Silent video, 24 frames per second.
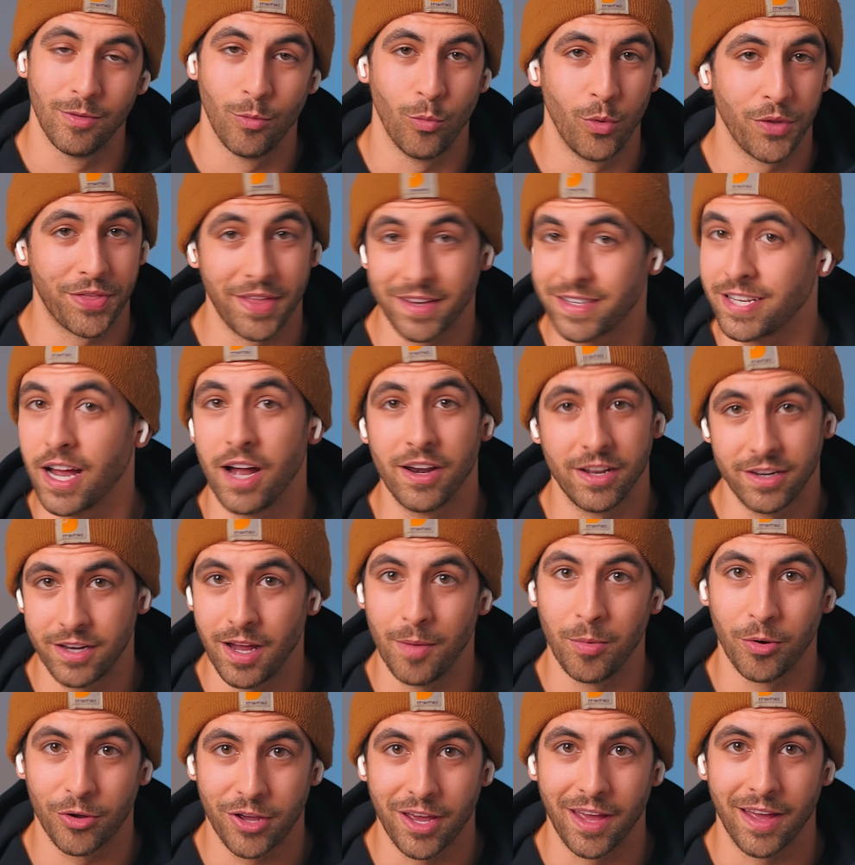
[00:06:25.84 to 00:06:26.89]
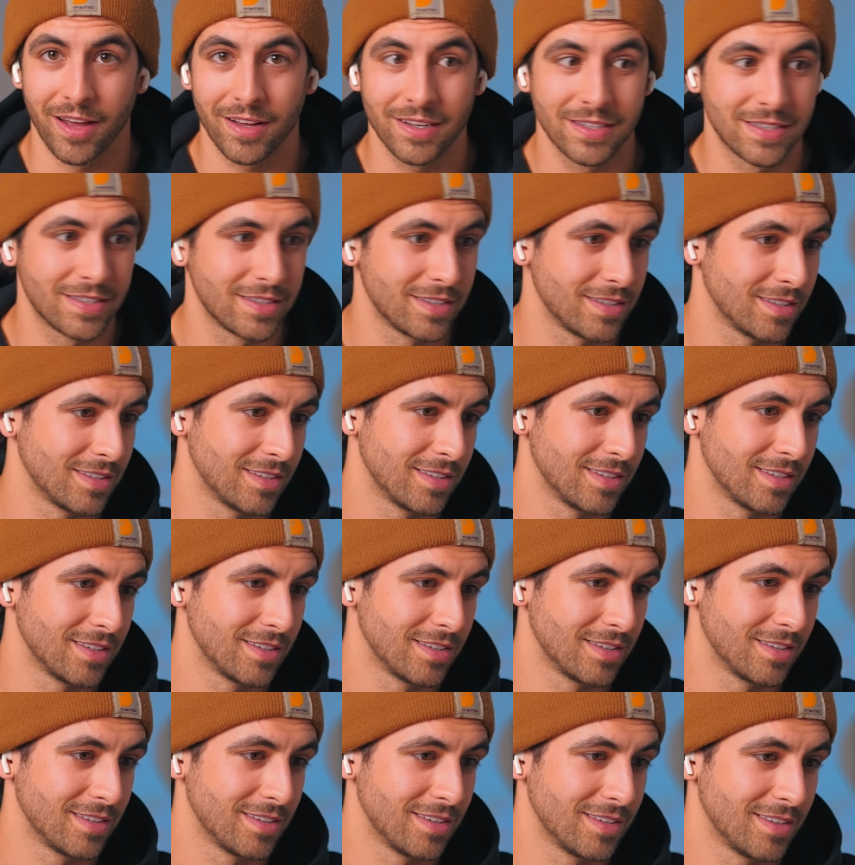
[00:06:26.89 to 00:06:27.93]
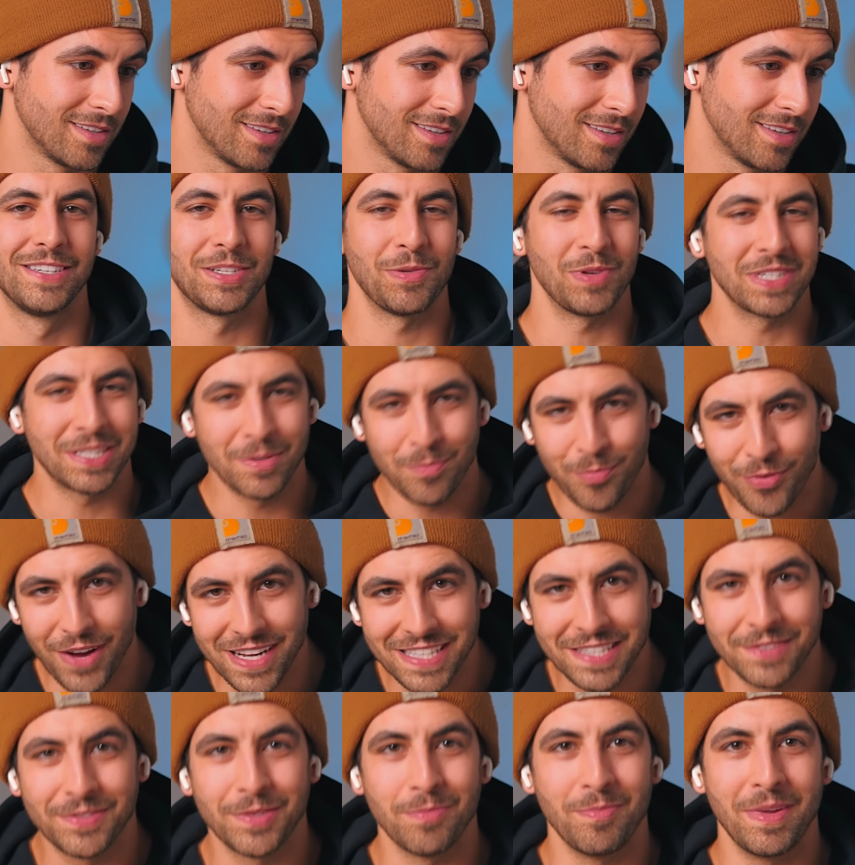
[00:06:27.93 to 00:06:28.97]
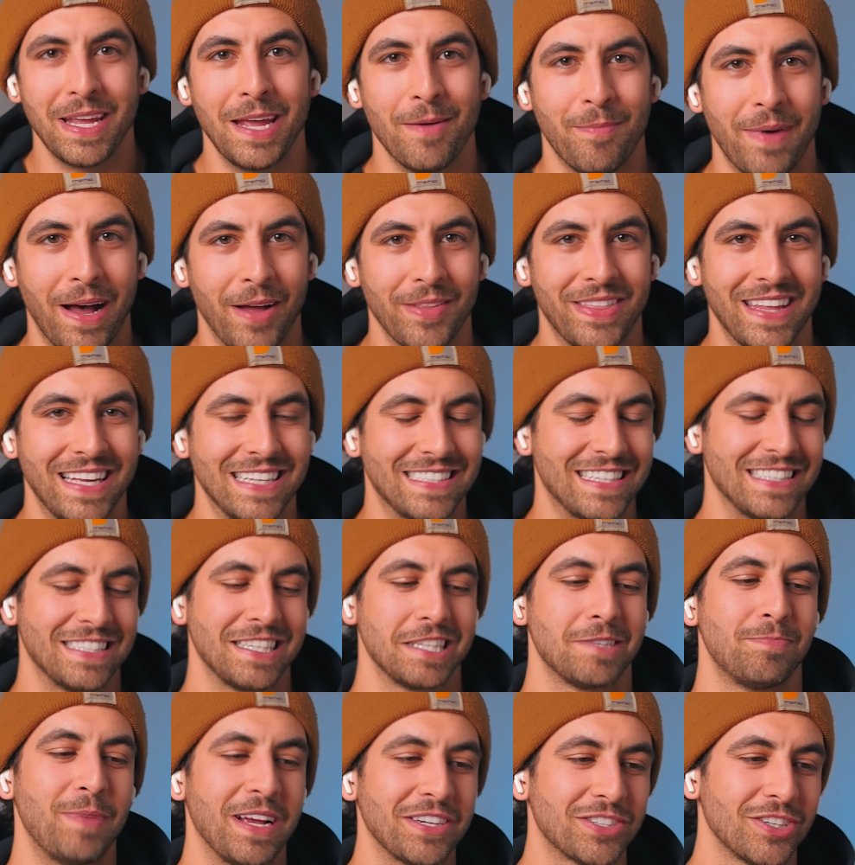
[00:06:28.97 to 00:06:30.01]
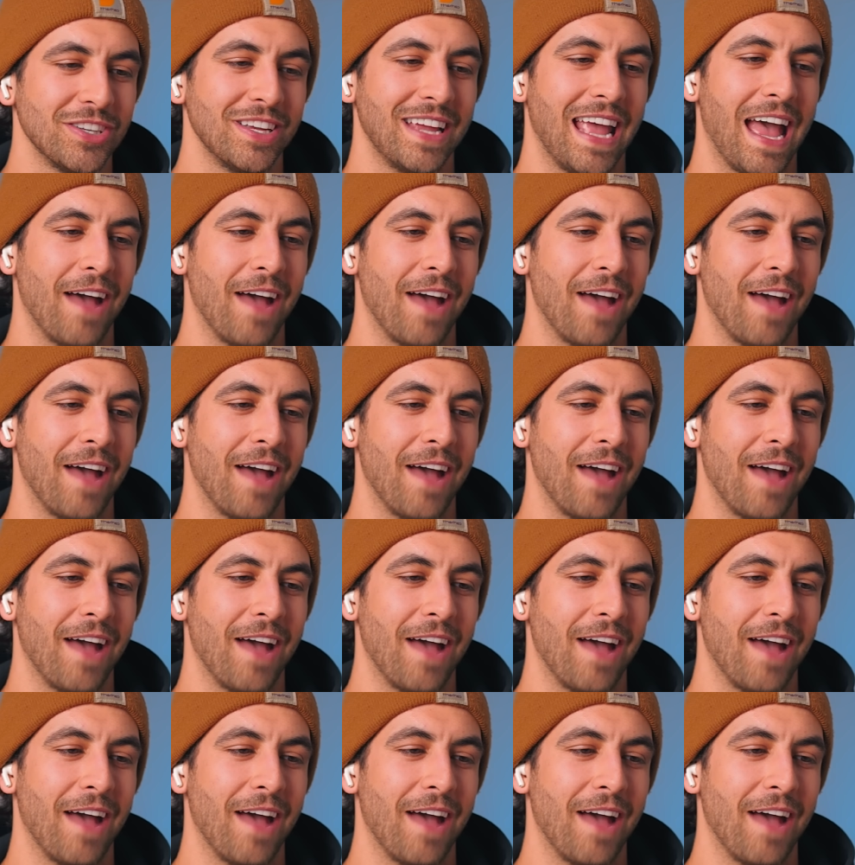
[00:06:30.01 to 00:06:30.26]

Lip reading: with a ton of double kicks. So what's impressive to me about this is, especially